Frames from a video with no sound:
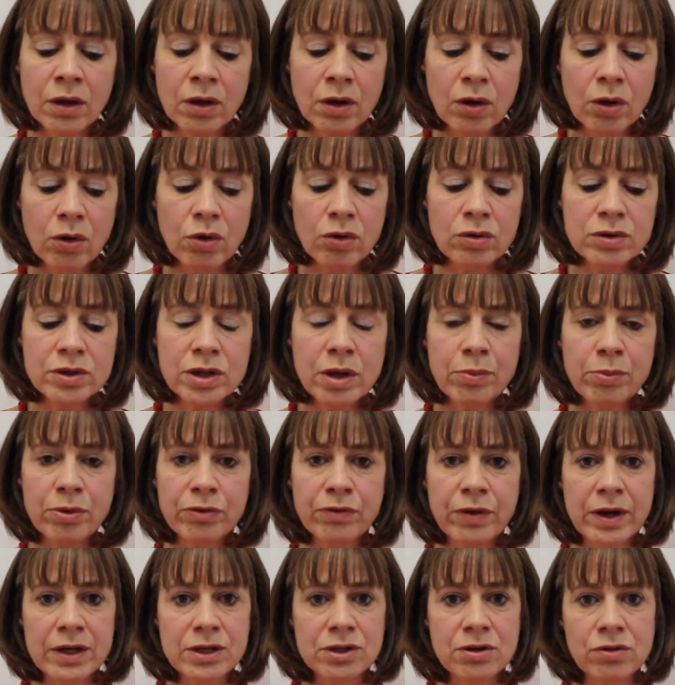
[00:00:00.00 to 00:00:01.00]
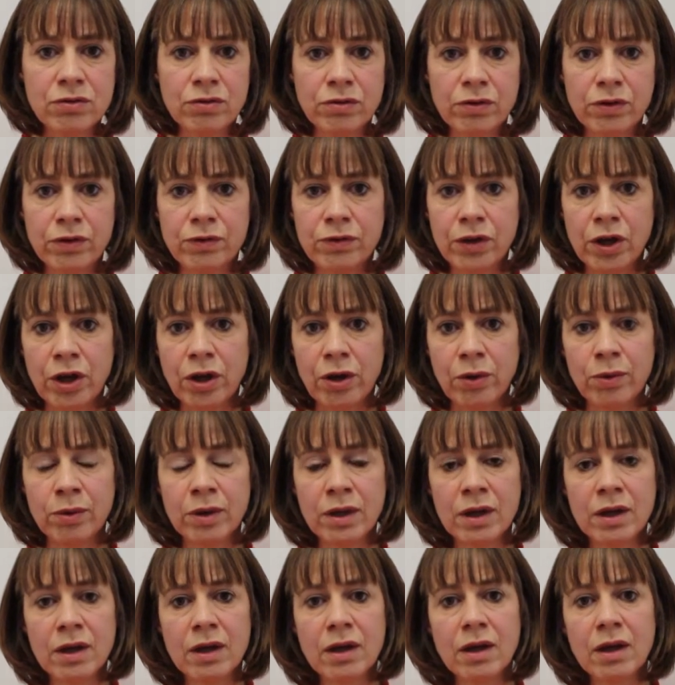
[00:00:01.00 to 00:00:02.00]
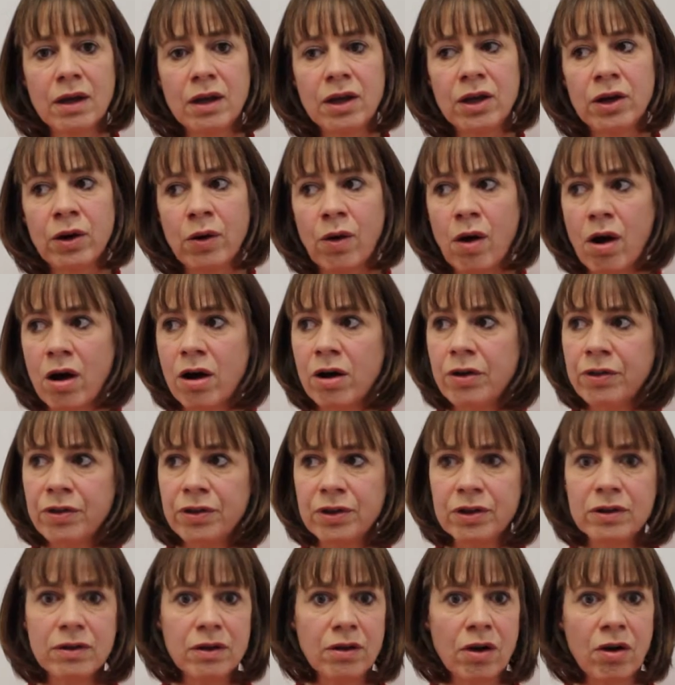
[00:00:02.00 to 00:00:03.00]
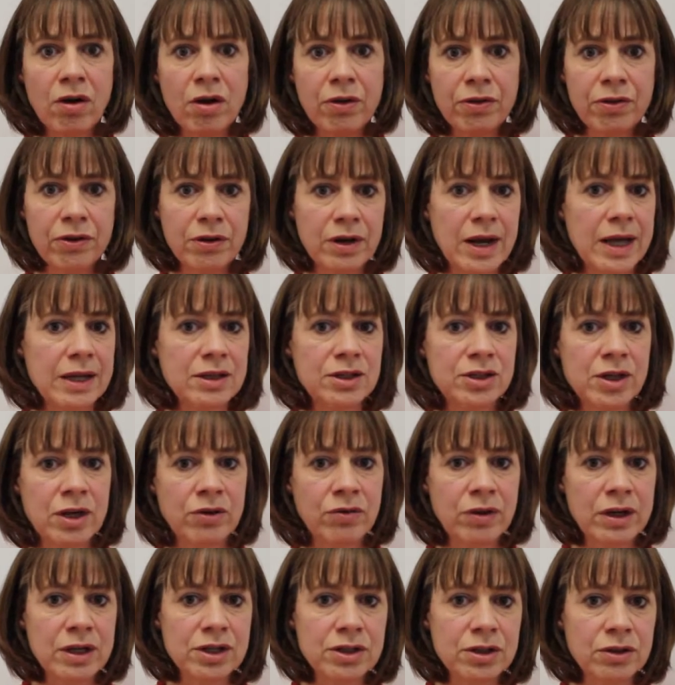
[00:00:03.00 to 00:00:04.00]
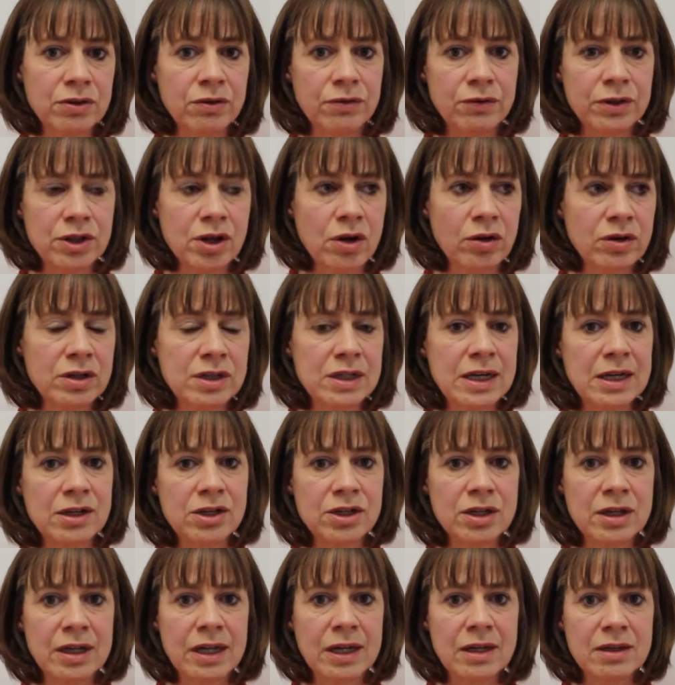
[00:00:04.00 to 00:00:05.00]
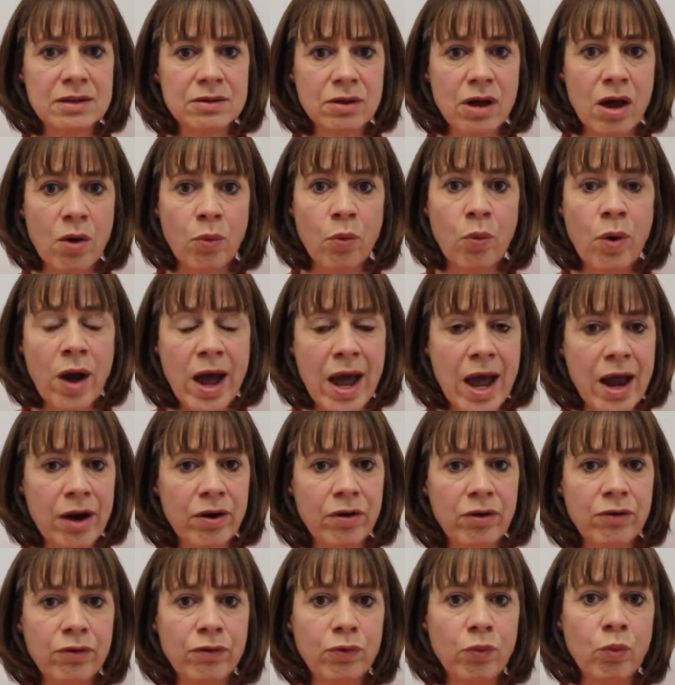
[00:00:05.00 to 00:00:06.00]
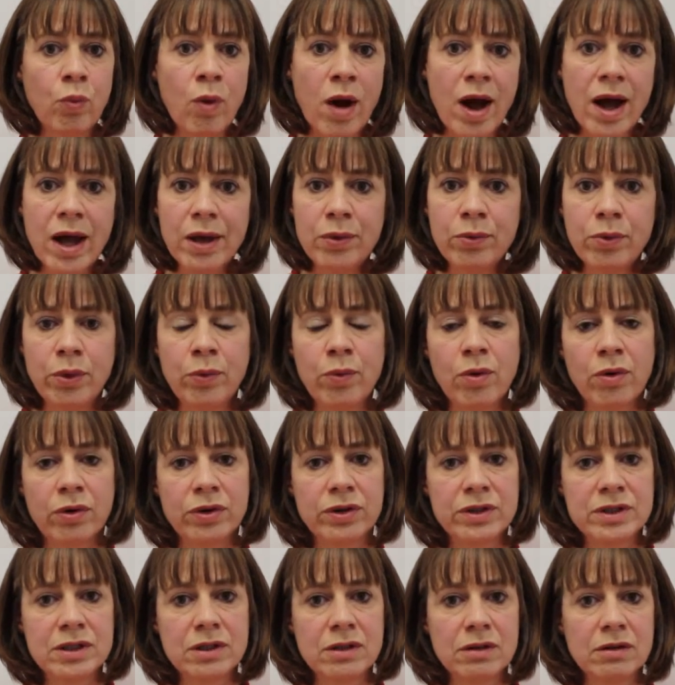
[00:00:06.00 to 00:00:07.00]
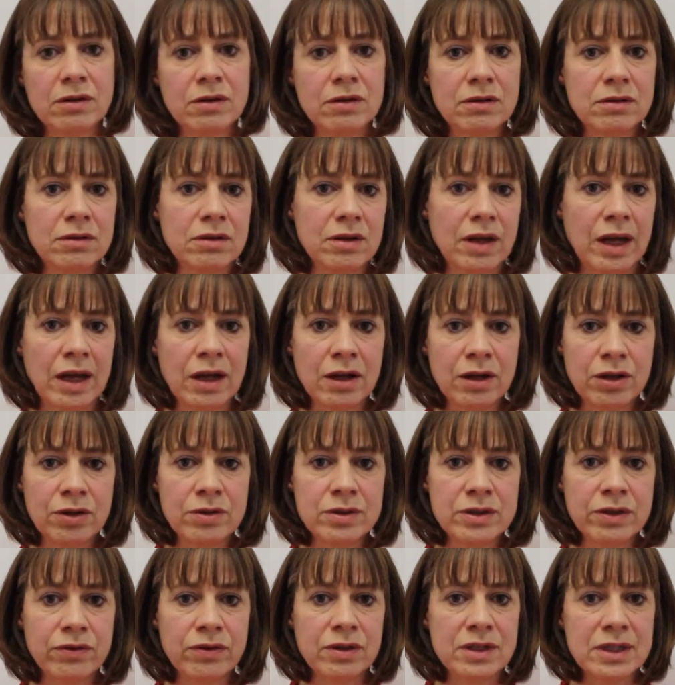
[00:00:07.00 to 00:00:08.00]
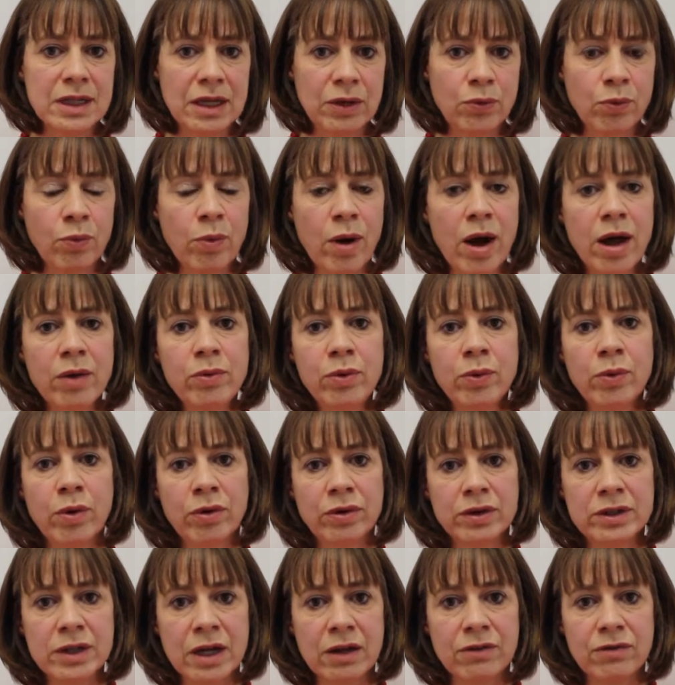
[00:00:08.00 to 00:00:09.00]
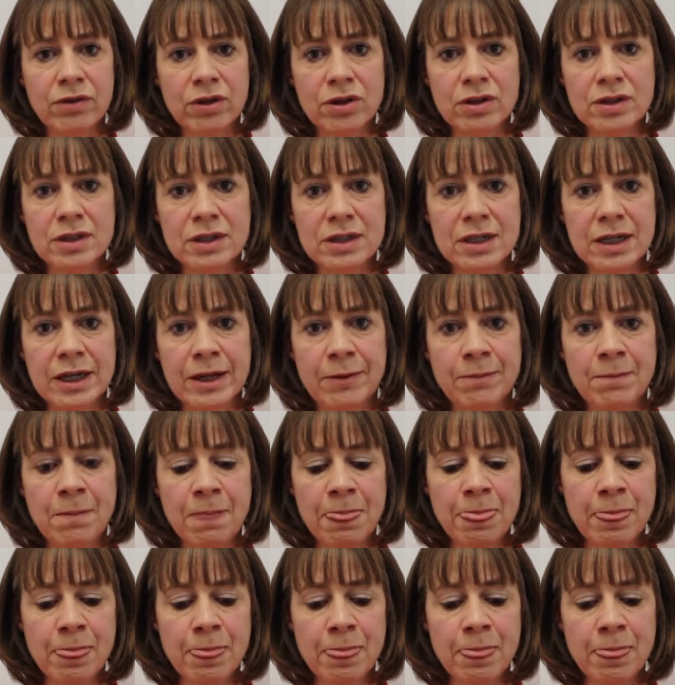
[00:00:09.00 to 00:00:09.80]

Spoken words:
Also, professional review. Are the next generation of chartered engineers aware of why we want inclusivity, why we want diversity?